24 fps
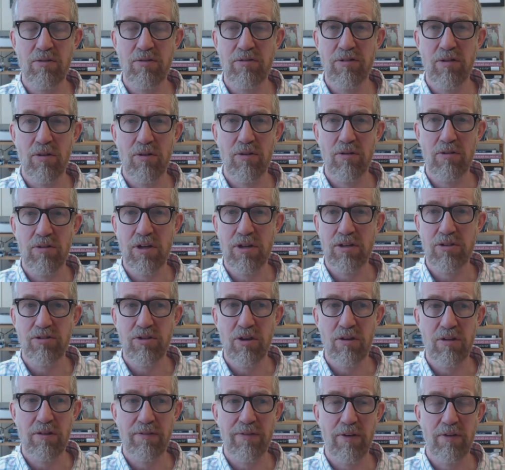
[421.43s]
all control of
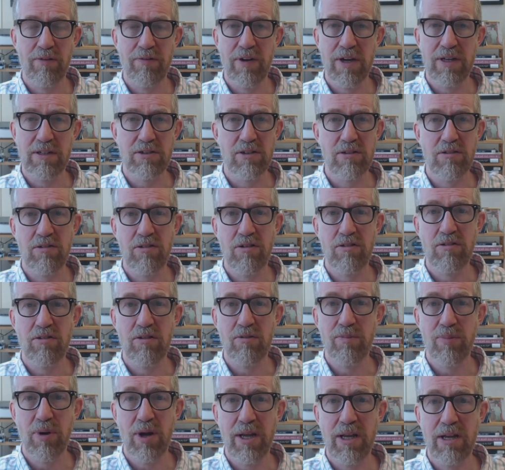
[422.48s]
your functions because your
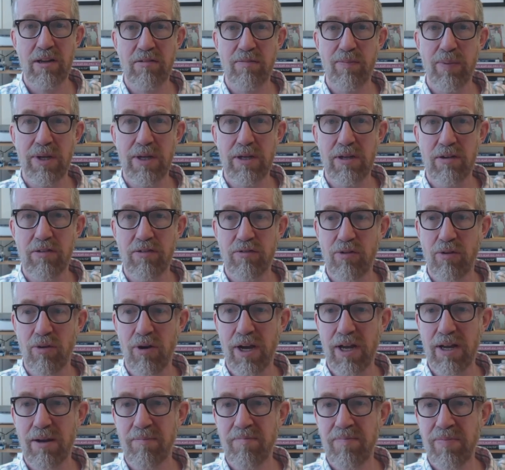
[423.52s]
brain is being destroyed.
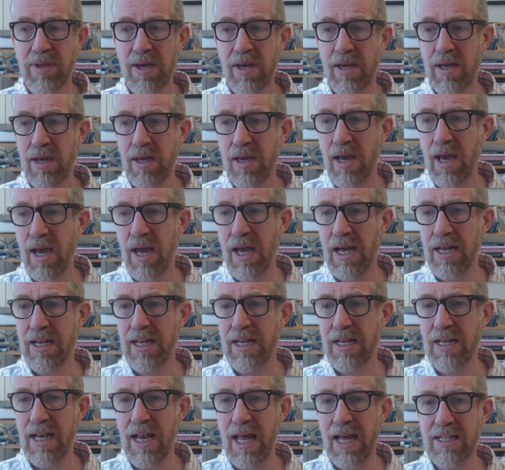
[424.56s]
And it
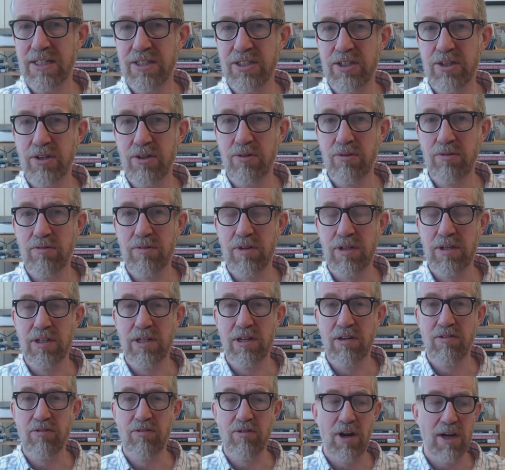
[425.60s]
led to the
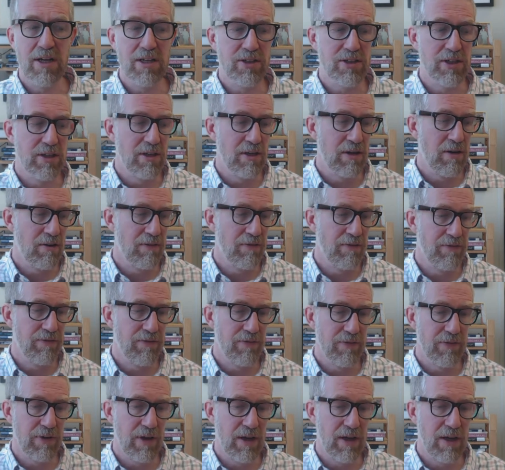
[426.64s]
destruction of
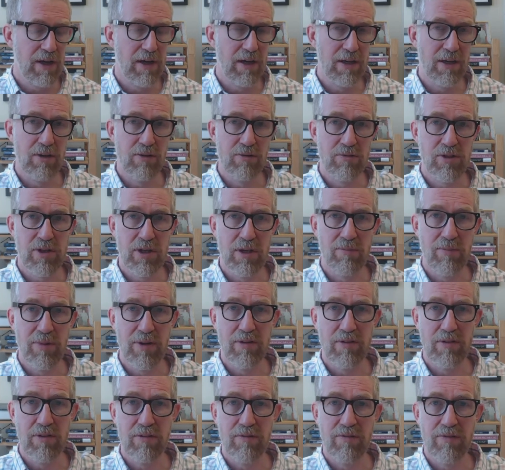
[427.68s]
uh, huge numbers of
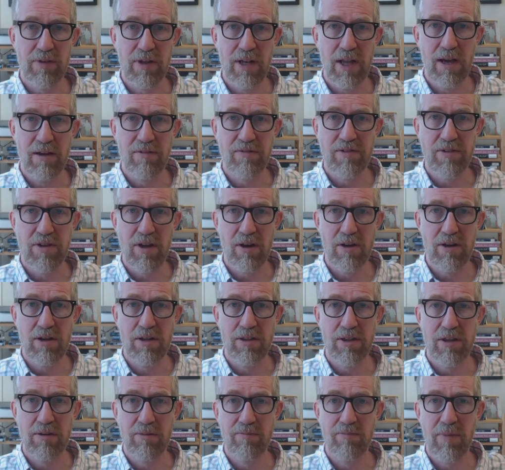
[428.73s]
livestock that
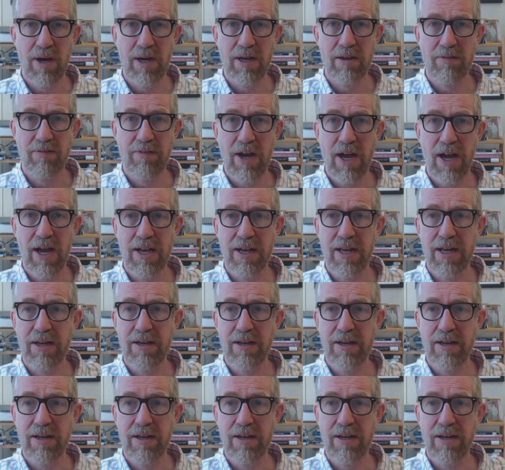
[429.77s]
might have had it.